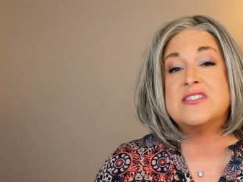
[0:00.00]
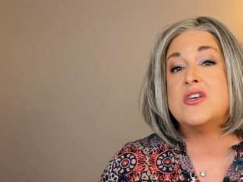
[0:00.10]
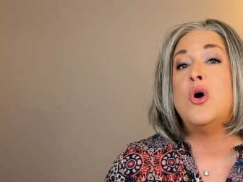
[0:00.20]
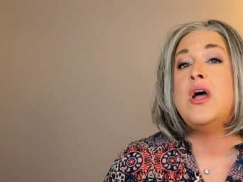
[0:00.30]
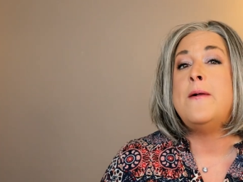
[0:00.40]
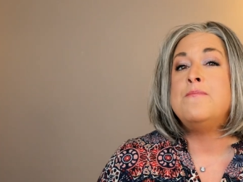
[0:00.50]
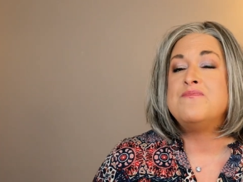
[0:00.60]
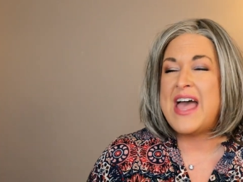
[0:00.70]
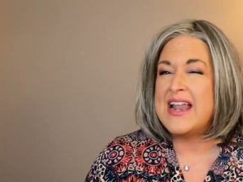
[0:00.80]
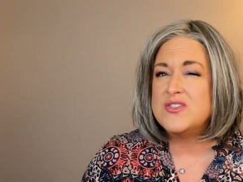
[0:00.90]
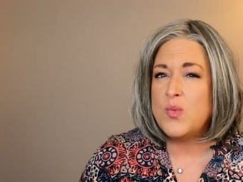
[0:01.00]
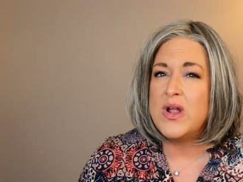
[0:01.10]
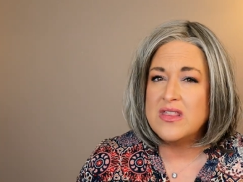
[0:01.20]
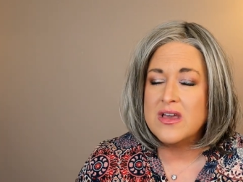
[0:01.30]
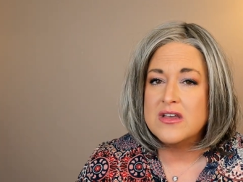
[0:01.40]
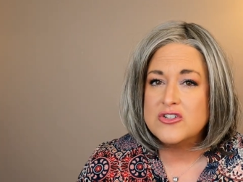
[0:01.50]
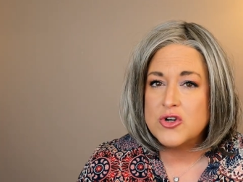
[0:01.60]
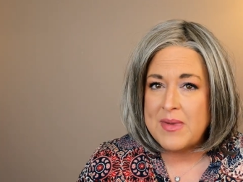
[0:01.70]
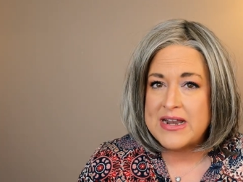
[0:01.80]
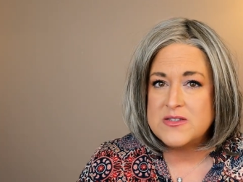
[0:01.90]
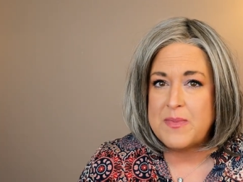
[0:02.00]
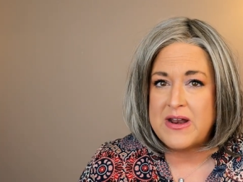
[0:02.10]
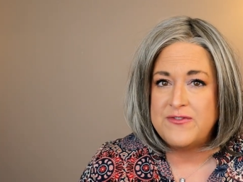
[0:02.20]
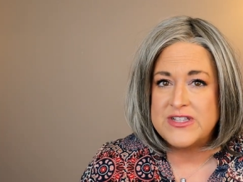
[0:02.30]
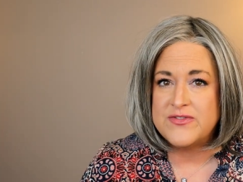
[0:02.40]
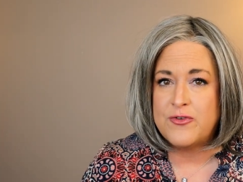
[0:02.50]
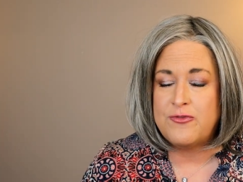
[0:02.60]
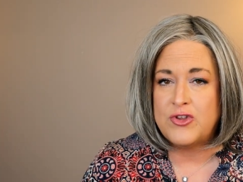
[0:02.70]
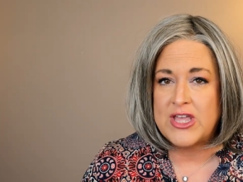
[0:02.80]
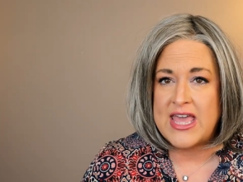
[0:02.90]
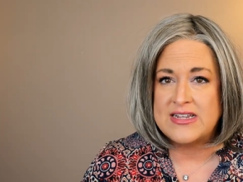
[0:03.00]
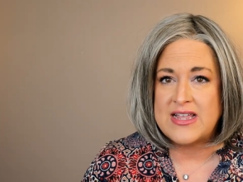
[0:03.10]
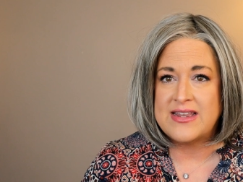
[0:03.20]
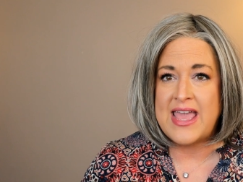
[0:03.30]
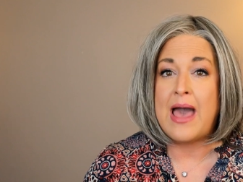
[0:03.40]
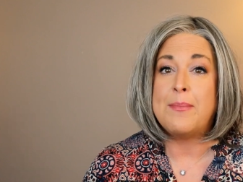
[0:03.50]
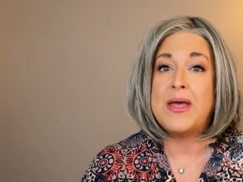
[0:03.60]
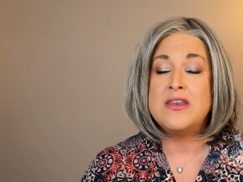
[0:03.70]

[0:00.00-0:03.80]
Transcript: So that is one of the tremendous benefits of a fully hand-tied cap.